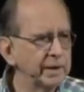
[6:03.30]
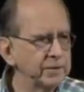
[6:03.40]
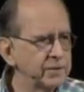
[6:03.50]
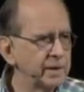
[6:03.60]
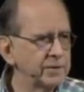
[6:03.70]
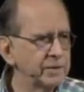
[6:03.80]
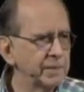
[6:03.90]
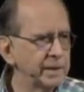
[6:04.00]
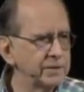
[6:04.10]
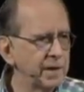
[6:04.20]
inside
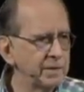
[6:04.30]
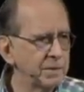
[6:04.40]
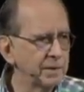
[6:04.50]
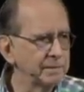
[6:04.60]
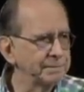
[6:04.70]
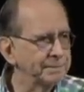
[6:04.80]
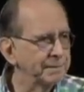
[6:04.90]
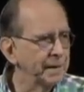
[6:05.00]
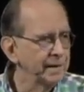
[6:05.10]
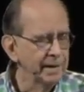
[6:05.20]
somebody's eyeball.
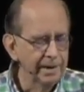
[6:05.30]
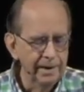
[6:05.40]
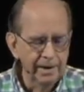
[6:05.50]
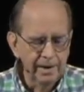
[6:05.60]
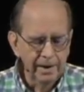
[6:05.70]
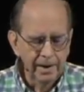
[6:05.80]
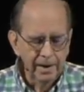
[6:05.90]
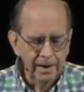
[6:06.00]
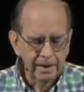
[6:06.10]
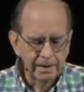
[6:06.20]

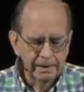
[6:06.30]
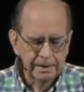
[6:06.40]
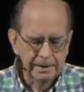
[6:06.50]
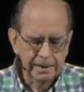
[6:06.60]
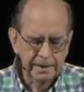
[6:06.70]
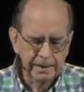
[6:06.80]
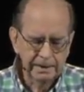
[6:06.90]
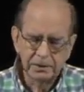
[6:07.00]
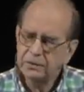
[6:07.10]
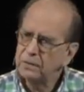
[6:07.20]

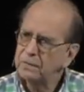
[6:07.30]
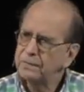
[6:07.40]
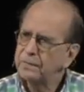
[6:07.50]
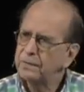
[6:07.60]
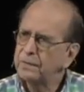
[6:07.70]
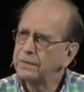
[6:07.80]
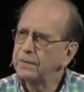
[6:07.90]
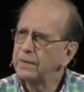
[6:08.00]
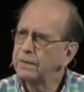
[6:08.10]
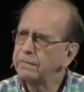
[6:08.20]
And so for
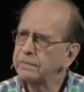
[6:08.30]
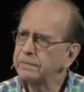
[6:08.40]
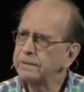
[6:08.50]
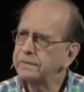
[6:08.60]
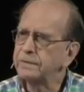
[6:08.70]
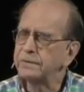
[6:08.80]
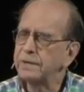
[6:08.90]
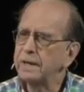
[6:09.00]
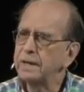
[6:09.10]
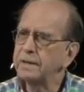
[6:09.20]
all of those reasons,
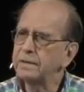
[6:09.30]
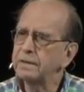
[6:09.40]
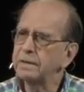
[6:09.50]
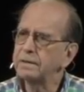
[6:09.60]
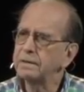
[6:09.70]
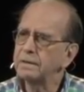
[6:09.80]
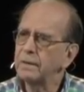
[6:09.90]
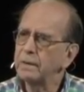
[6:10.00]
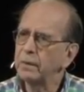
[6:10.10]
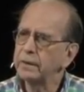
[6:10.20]
I had to
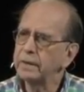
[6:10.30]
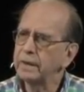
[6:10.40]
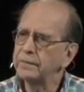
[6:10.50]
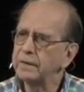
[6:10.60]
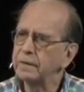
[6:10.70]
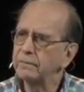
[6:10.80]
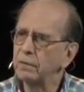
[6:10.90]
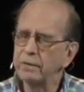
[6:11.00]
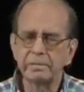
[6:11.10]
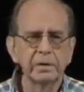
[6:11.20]
quit working at the end of
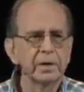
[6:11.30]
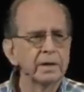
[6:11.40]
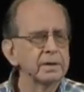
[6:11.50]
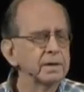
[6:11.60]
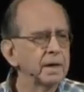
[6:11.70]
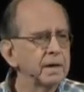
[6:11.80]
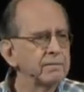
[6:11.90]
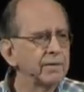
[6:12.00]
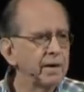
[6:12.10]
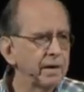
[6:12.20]
November
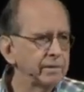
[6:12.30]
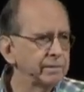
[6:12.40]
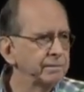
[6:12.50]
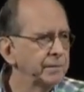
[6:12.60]
1995.